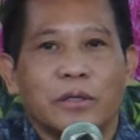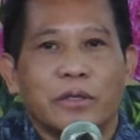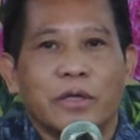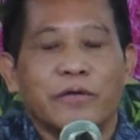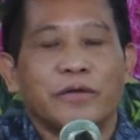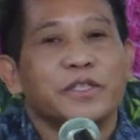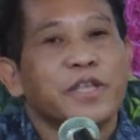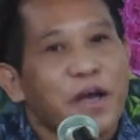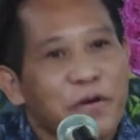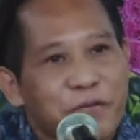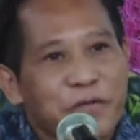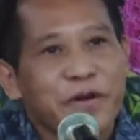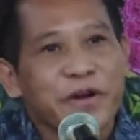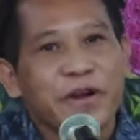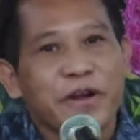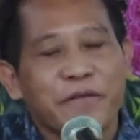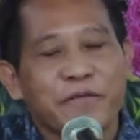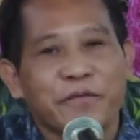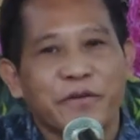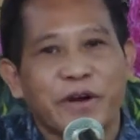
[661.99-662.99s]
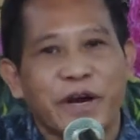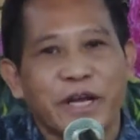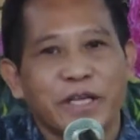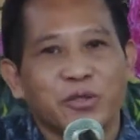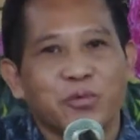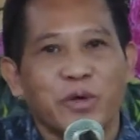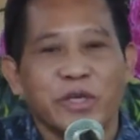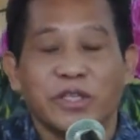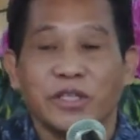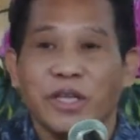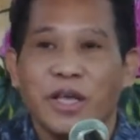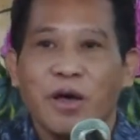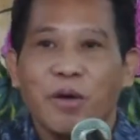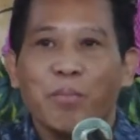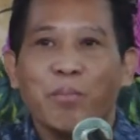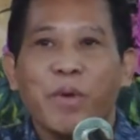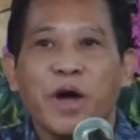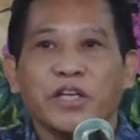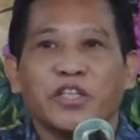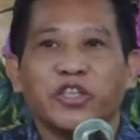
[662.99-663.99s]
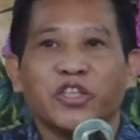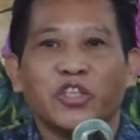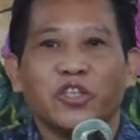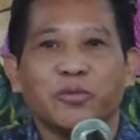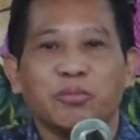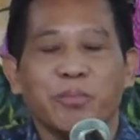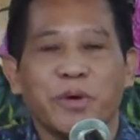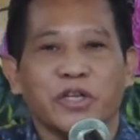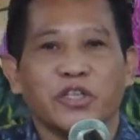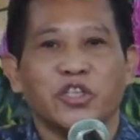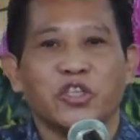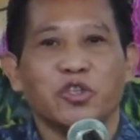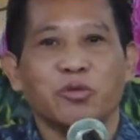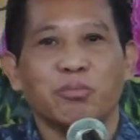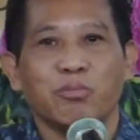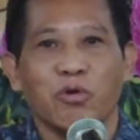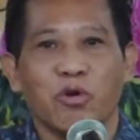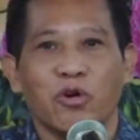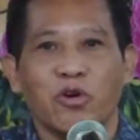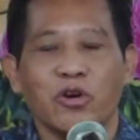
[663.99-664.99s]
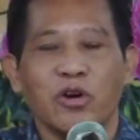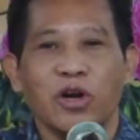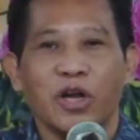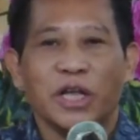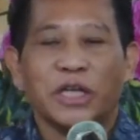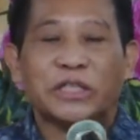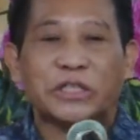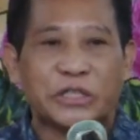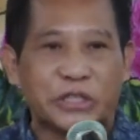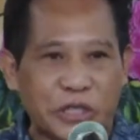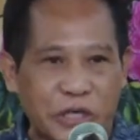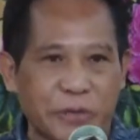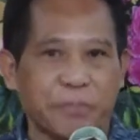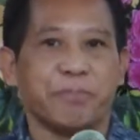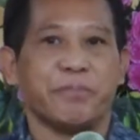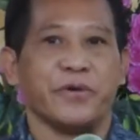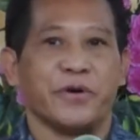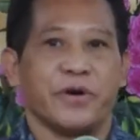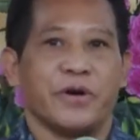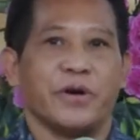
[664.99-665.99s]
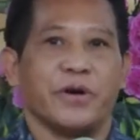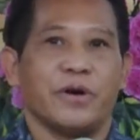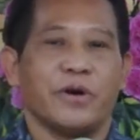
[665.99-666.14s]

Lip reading: the suffering of Christ was much, much more deeper,